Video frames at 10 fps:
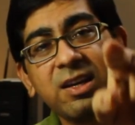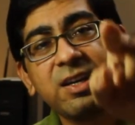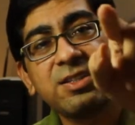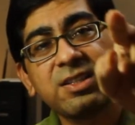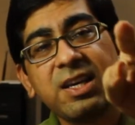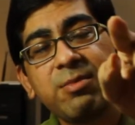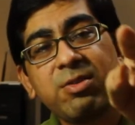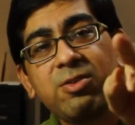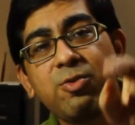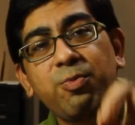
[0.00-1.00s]
is
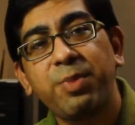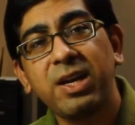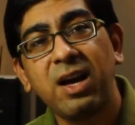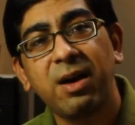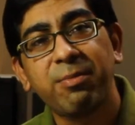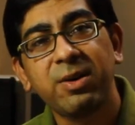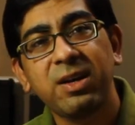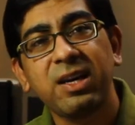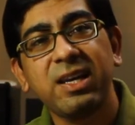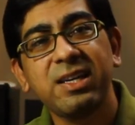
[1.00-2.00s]
able to pick up
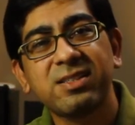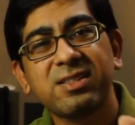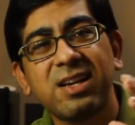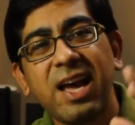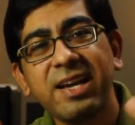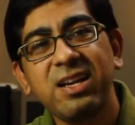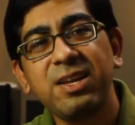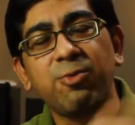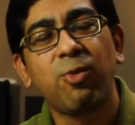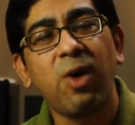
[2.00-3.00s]
a
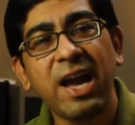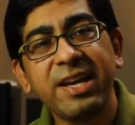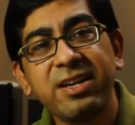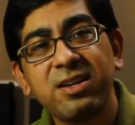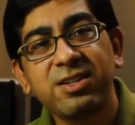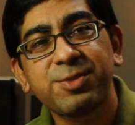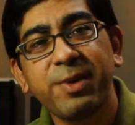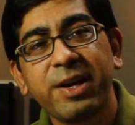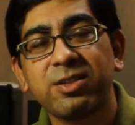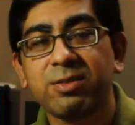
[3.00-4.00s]
slightly wider
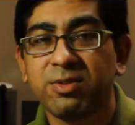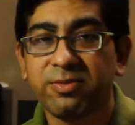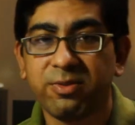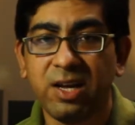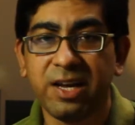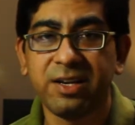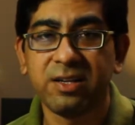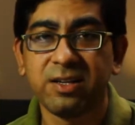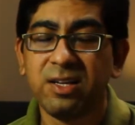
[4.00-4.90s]
spectrum of light